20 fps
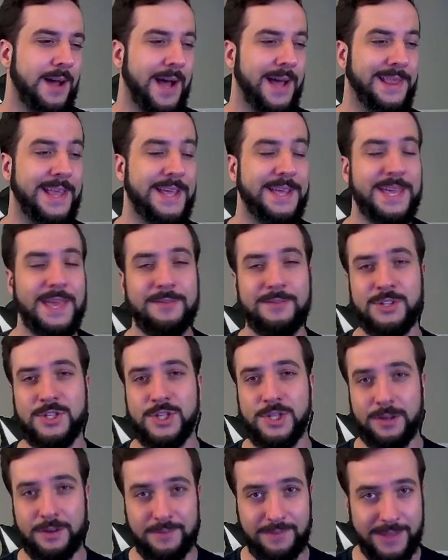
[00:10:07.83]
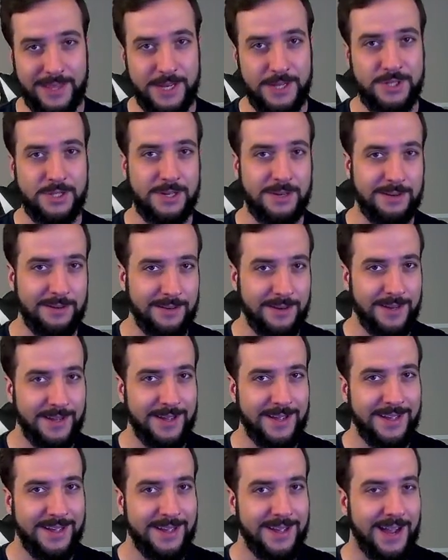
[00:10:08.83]
I like heavy shield advantage here.
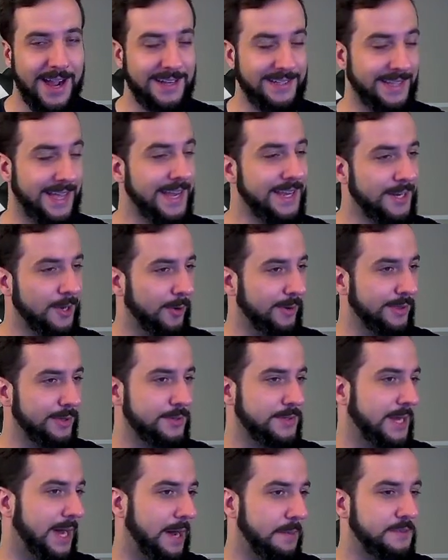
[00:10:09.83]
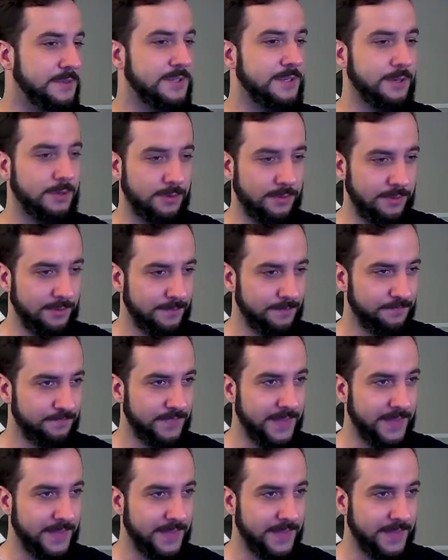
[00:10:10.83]
I like knowing there's Obstagoon,